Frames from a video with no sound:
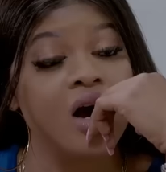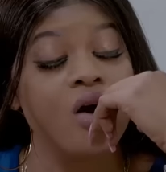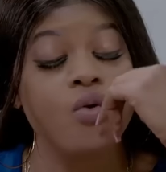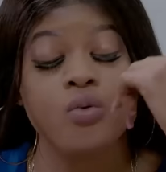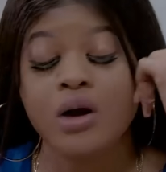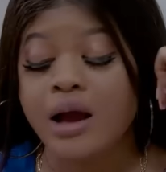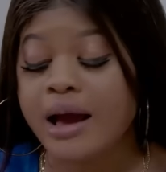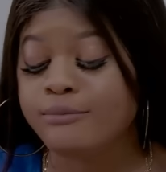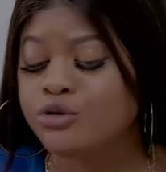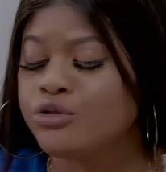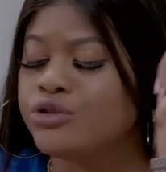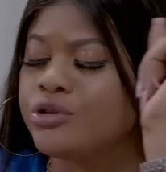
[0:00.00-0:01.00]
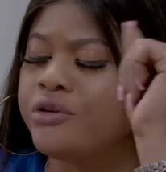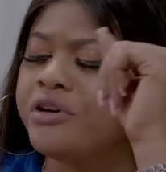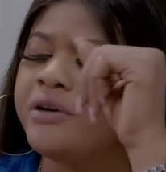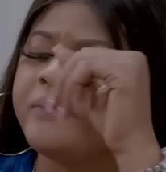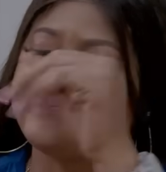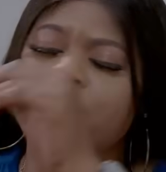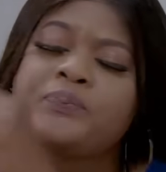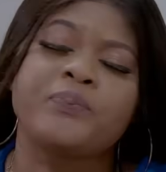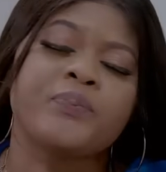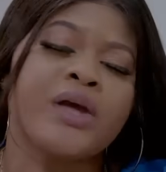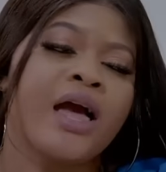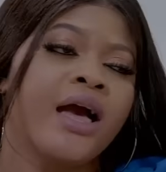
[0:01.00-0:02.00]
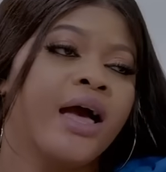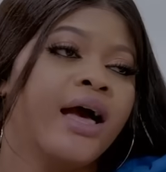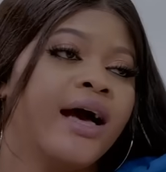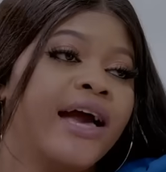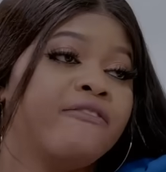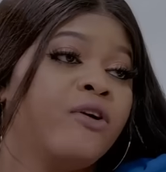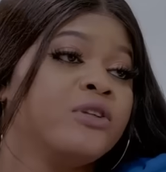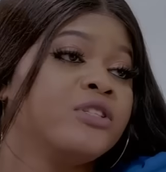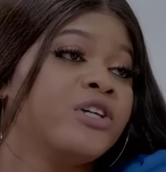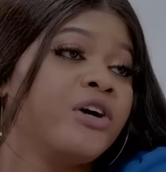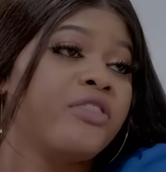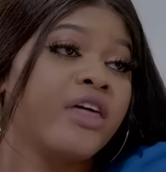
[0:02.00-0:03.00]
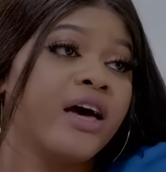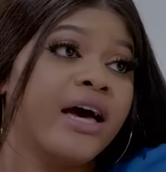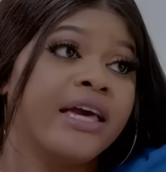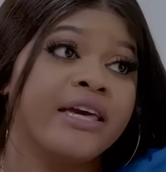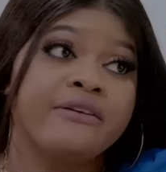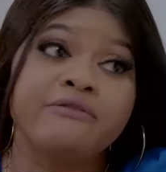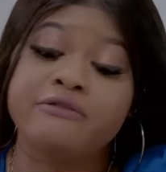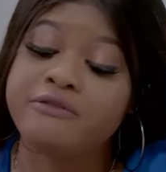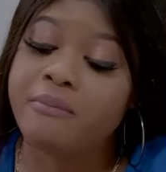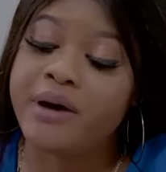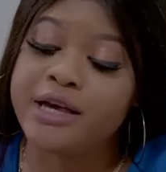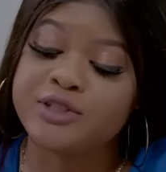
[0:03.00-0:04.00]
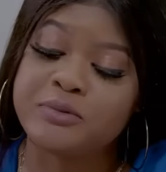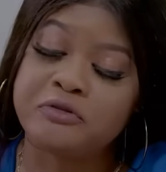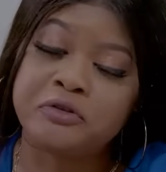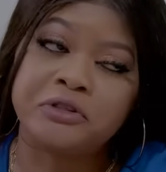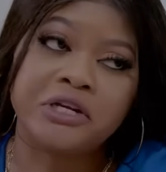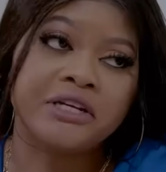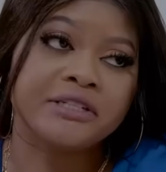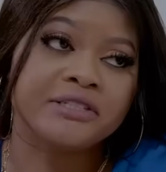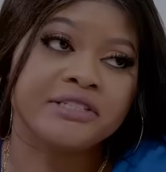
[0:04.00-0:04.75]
Oh, I'm so sorry. I forgot to tell you that I gave Mike some food earlier